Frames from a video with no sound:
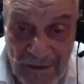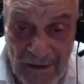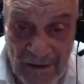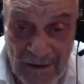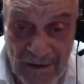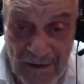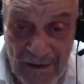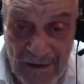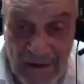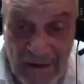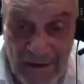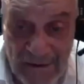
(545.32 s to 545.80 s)

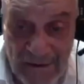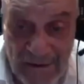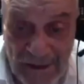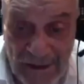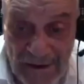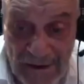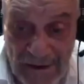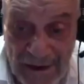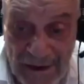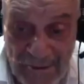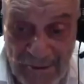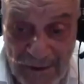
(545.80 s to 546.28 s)
That's an
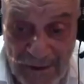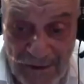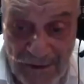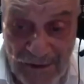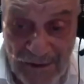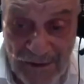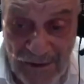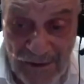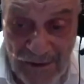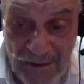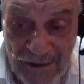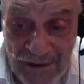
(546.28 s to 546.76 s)

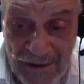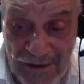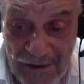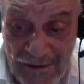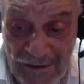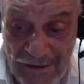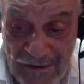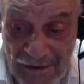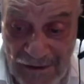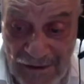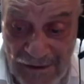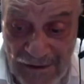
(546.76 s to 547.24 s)

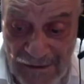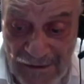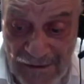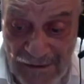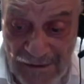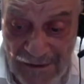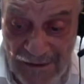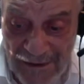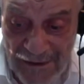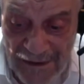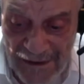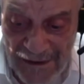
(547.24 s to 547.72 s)
opportunity
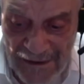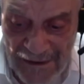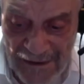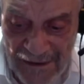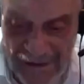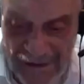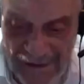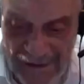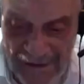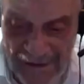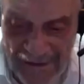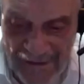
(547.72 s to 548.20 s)
to,
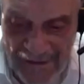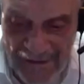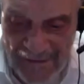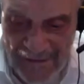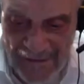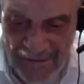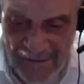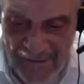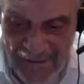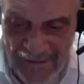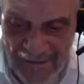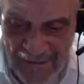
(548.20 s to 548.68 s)

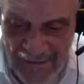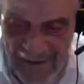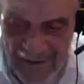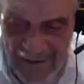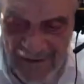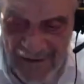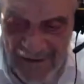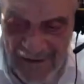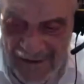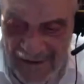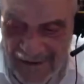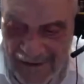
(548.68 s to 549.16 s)

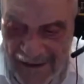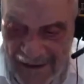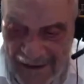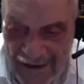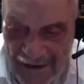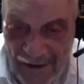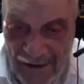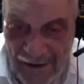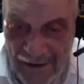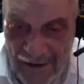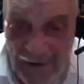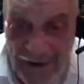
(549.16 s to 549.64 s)
to
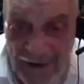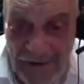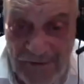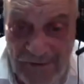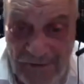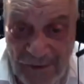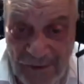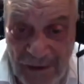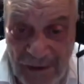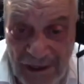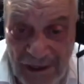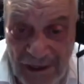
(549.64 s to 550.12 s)
get away
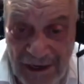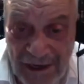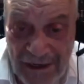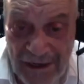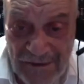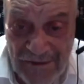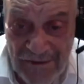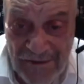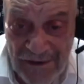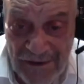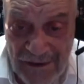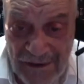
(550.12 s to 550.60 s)
from a lot
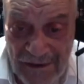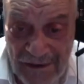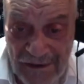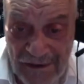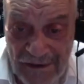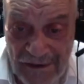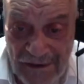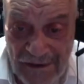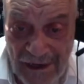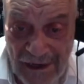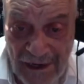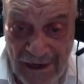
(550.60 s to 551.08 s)
of
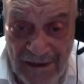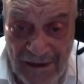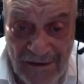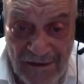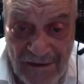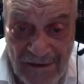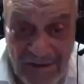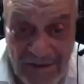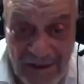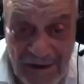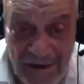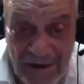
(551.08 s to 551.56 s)
the
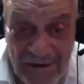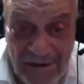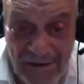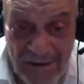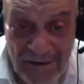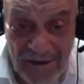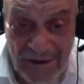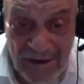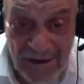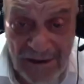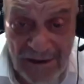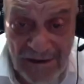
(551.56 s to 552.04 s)
nonsense
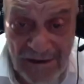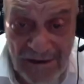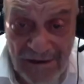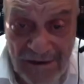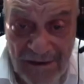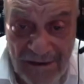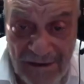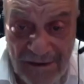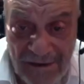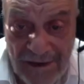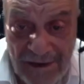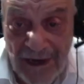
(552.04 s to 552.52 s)
that
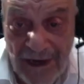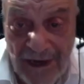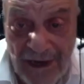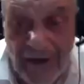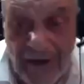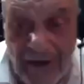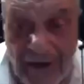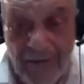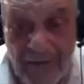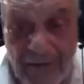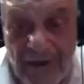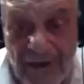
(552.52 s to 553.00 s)
has
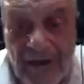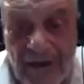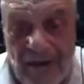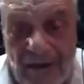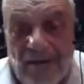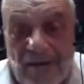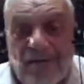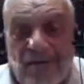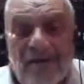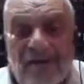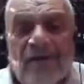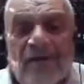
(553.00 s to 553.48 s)

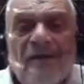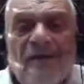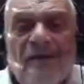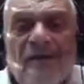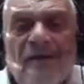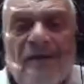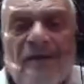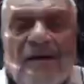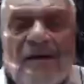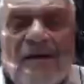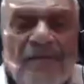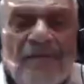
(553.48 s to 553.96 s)
dominated
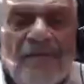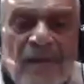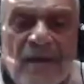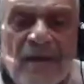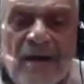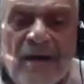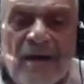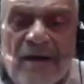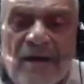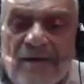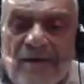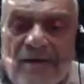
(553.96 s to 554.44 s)

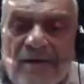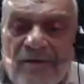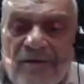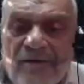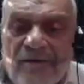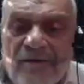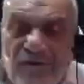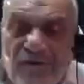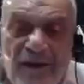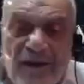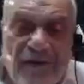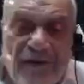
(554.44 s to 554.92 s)
our
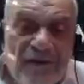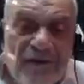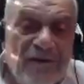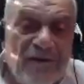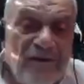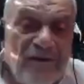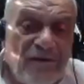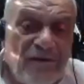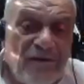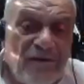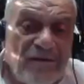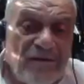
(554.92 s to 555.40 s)

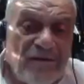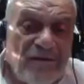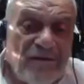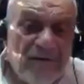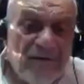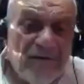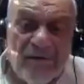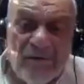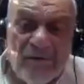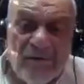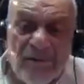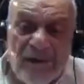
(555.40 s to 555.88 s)
societies
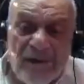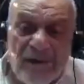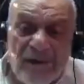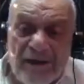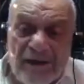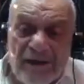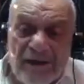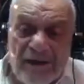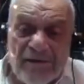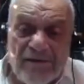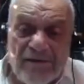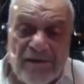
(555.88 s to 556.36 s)
over the
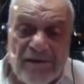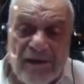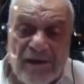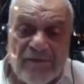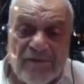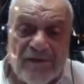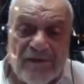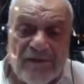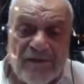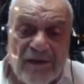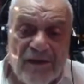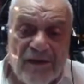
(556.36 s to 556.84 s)
past
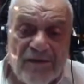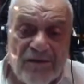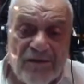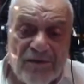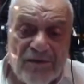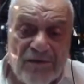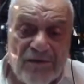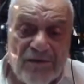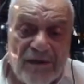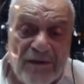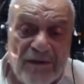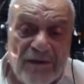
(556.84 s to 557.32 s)
half
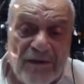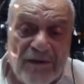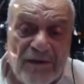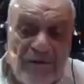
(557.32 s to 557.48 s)
century.